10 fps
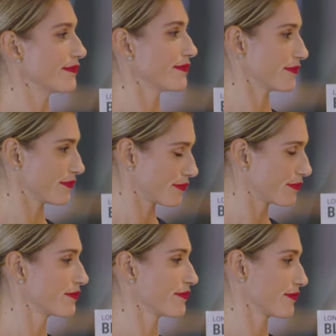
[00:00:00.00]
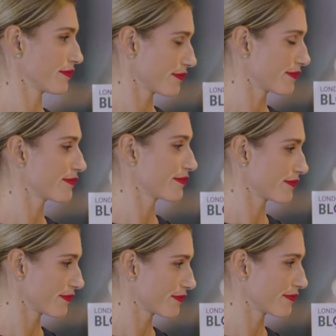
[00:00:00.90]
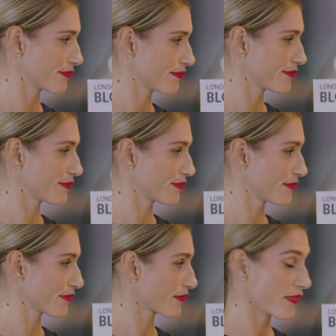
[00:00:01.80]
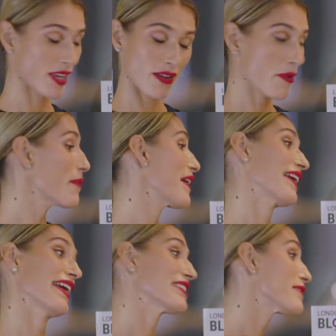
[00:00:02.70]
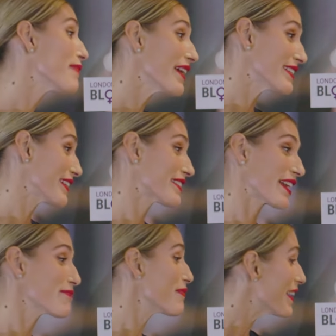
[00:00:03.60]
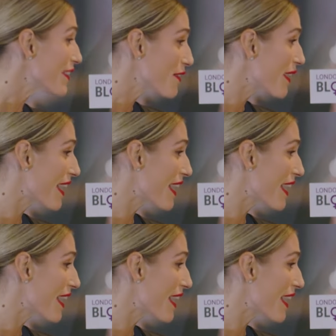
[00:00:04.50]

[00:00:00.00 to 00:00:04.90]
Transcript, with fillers: all of these women in the wonderful blockchain space? or oh, Becky, it's amazing to like meet you